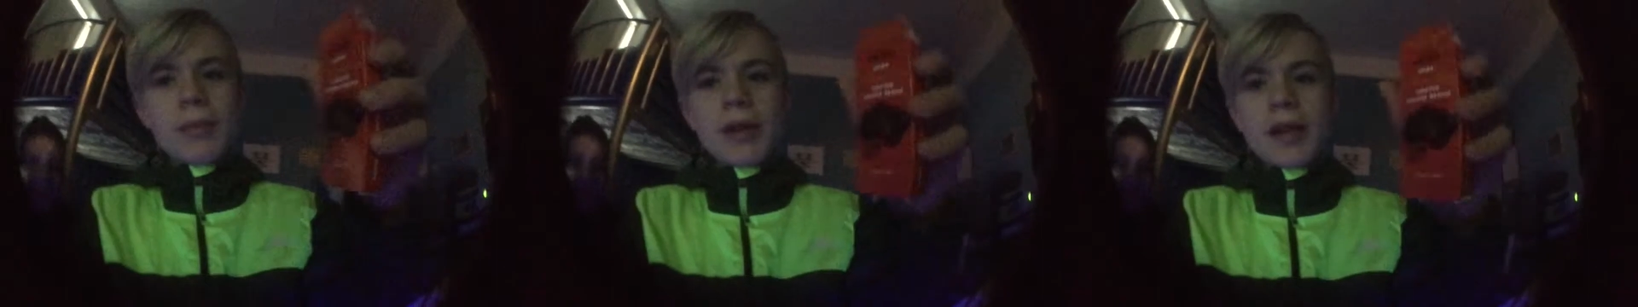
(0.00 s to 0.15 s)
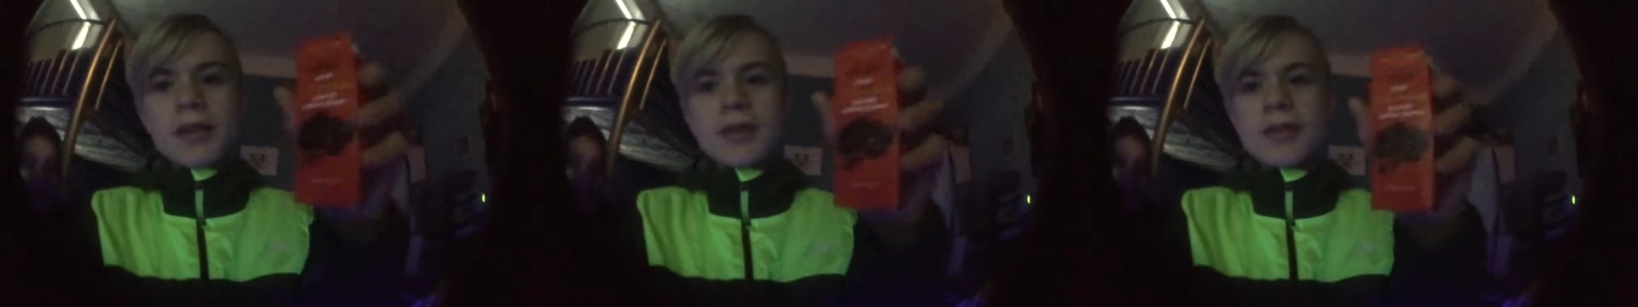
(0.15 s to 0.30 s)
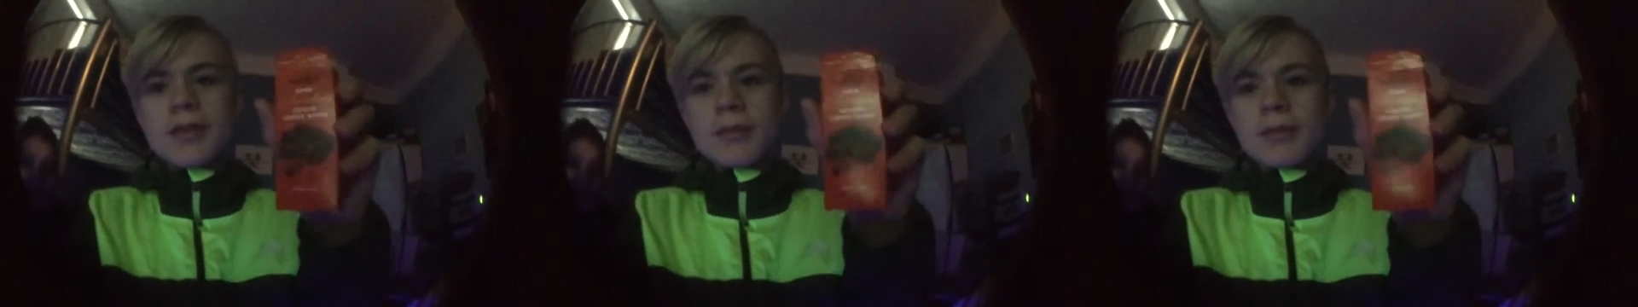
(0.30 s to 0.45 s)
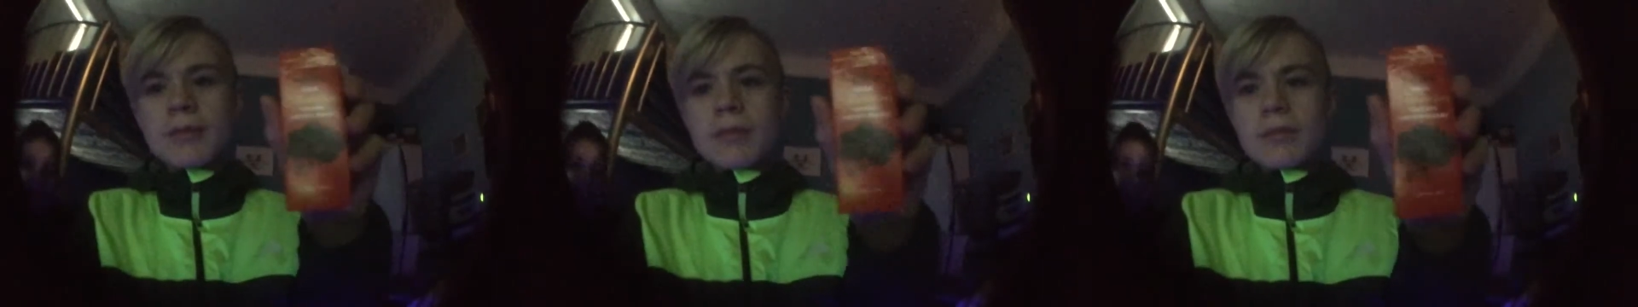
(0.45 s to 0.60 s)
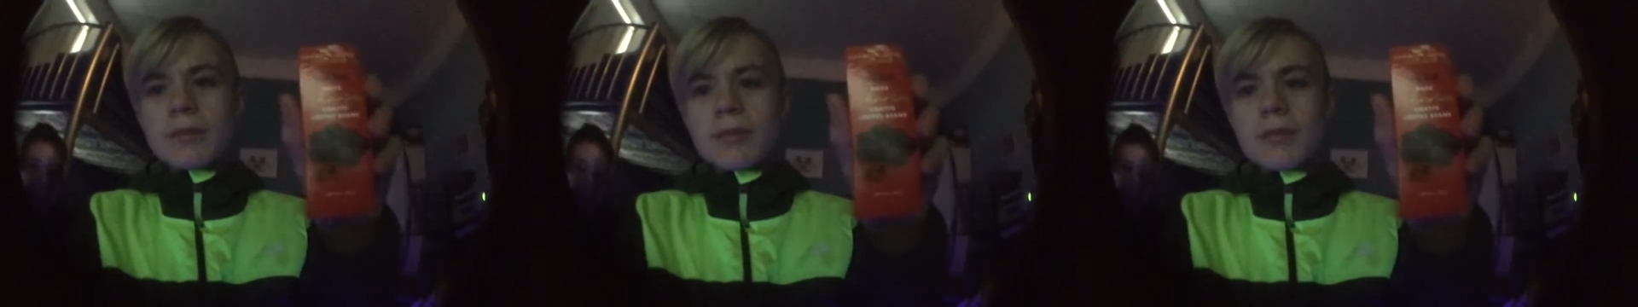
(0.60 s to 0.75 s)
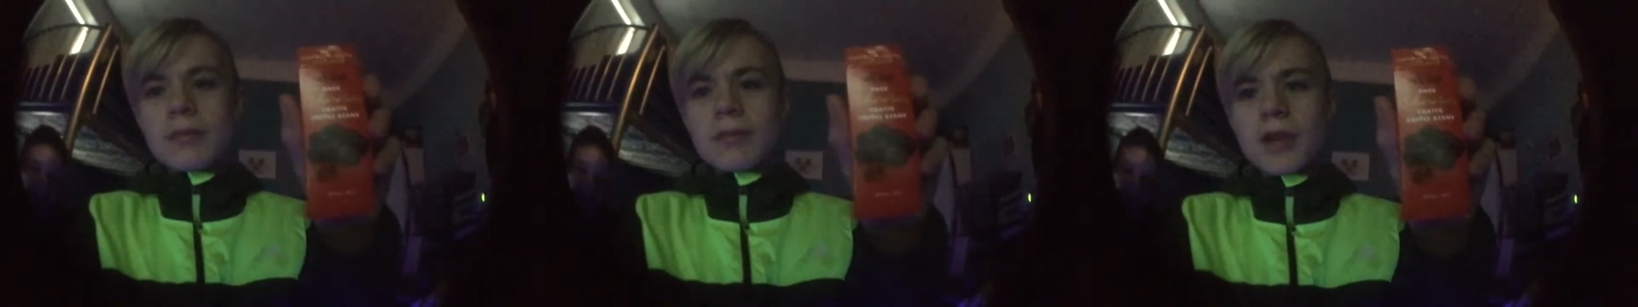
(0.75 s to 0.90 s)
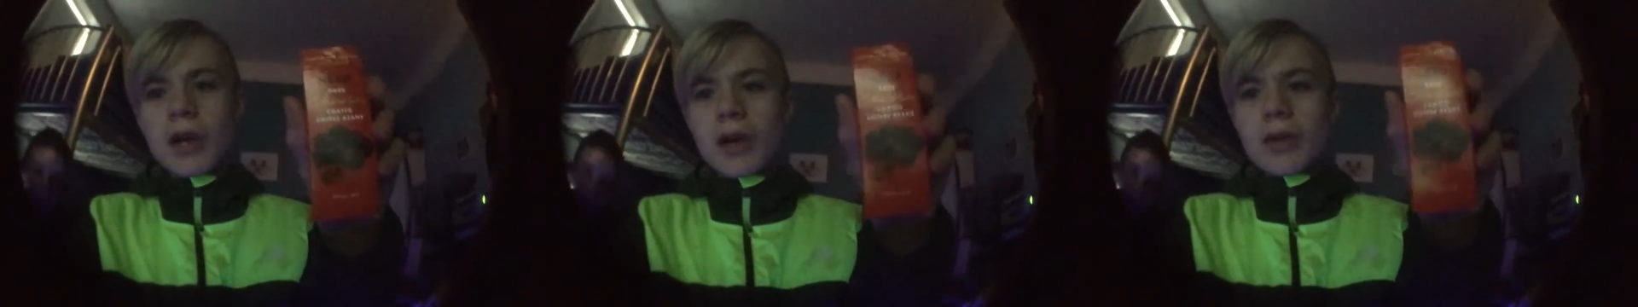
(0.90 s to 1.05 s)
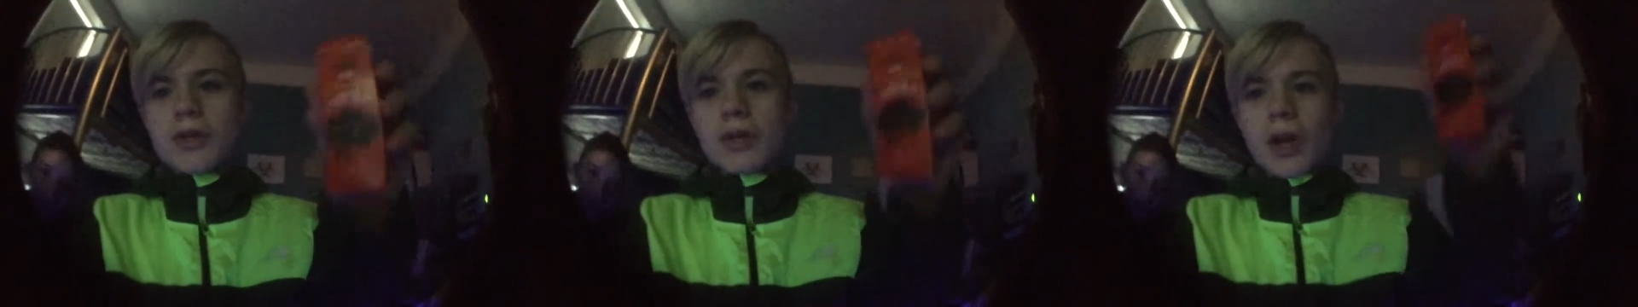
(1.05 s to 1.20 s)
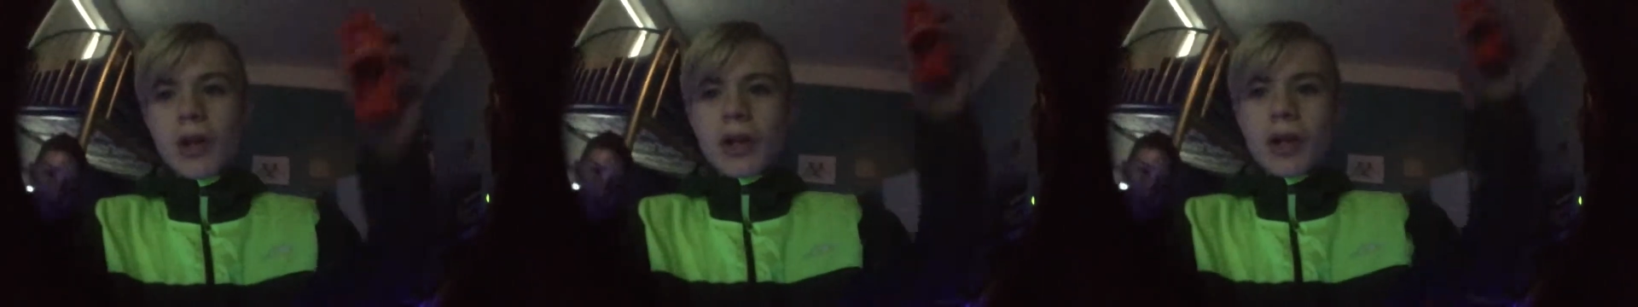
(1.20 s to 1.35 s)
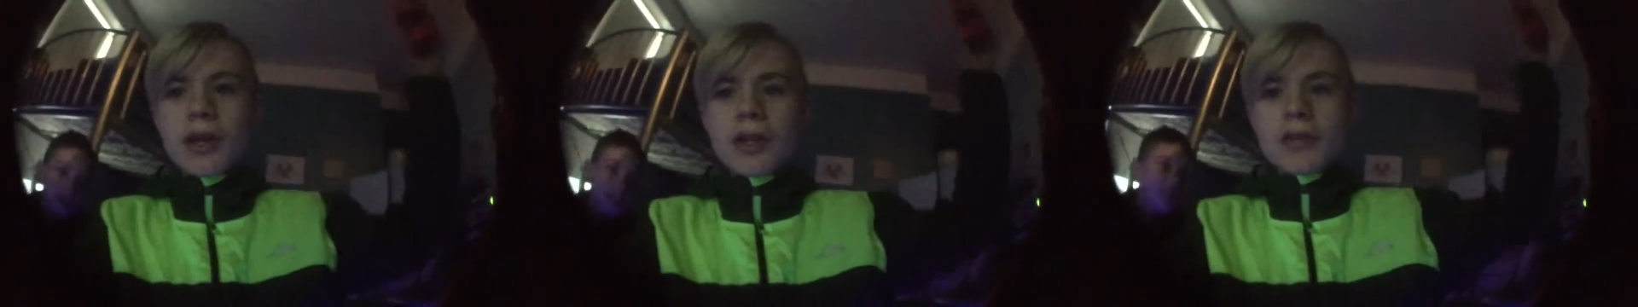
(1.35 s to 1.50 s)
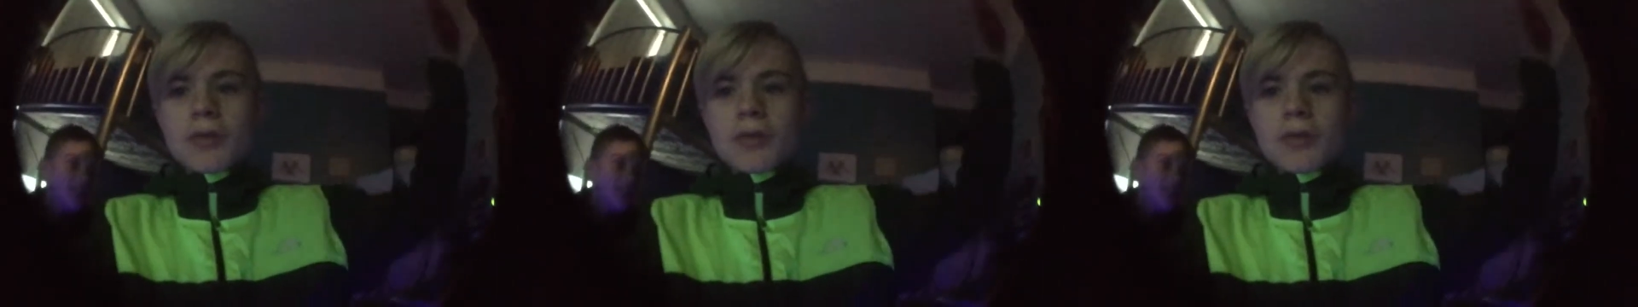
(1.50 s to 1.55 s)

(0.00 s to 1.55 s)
beans. Dark chocolate